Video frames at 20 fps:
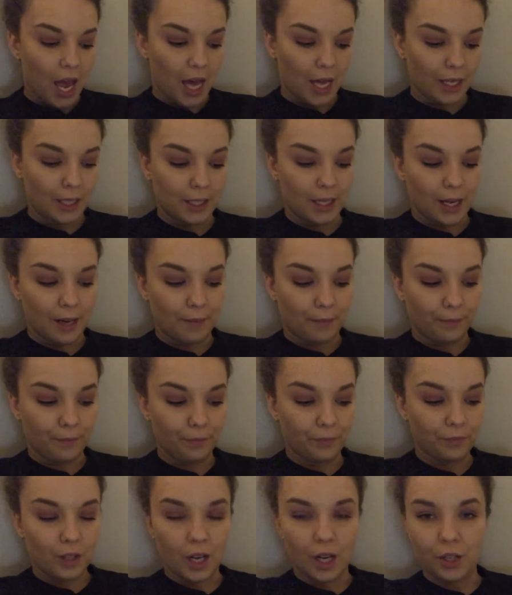and
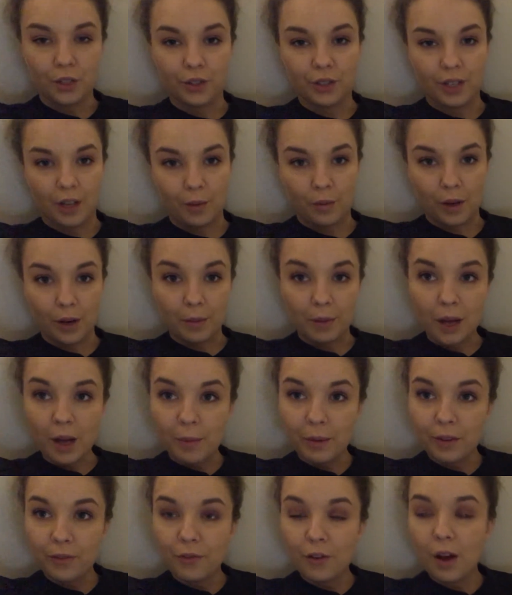to understand where I'm
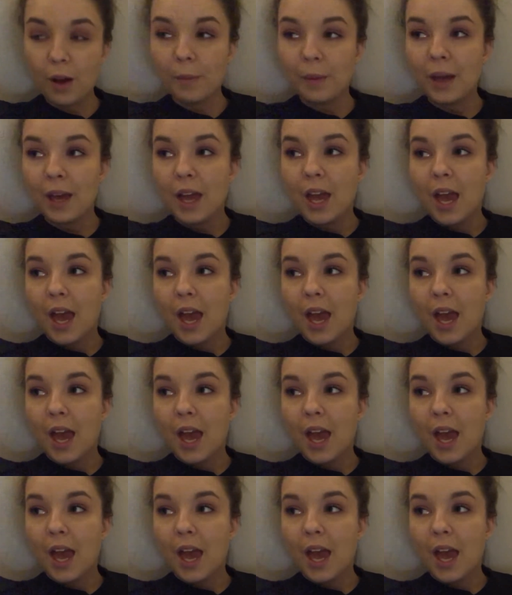coming from.